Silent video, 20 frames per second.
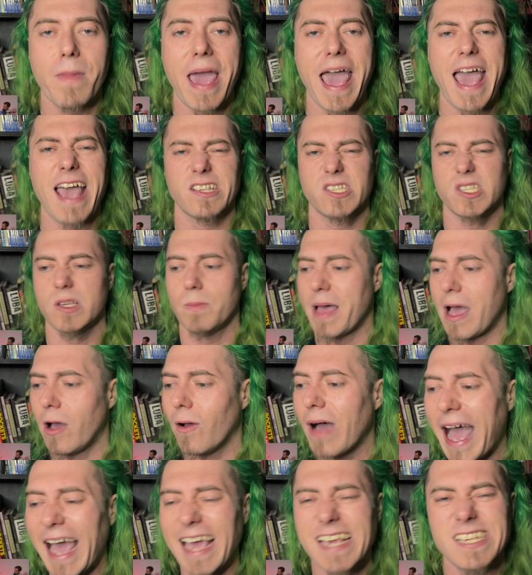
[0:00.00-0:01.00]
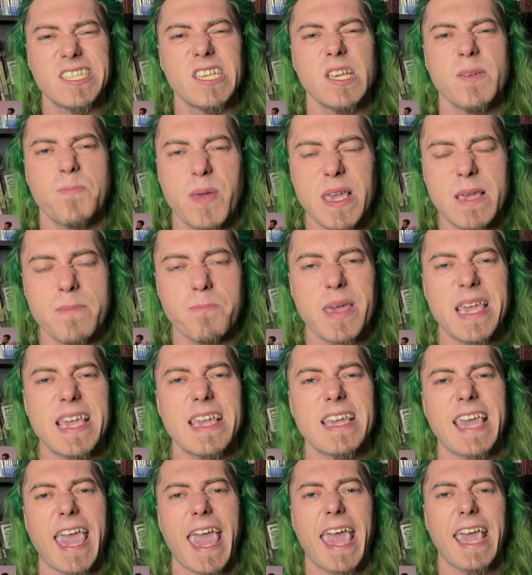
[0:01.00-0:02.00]
asks about ICP
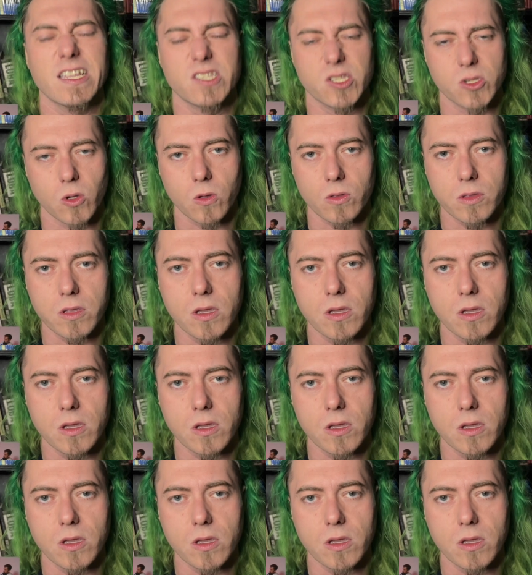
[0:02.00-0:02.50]
being canceled.